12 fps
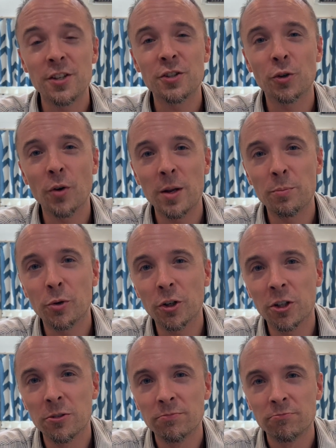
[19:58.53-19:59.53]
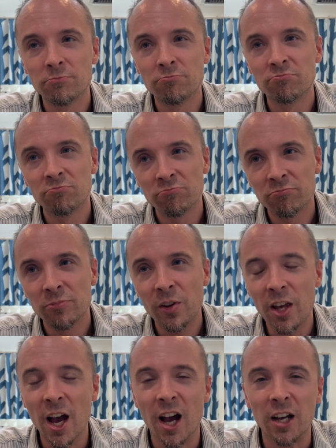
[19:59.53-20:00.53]
Is this a great book?
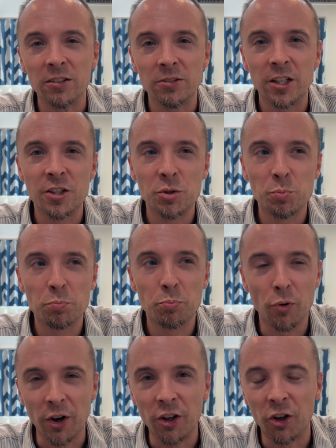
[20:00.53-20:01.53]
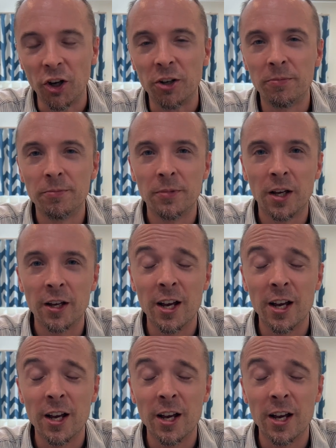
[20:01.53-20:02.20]
Yeah, it's pretty good.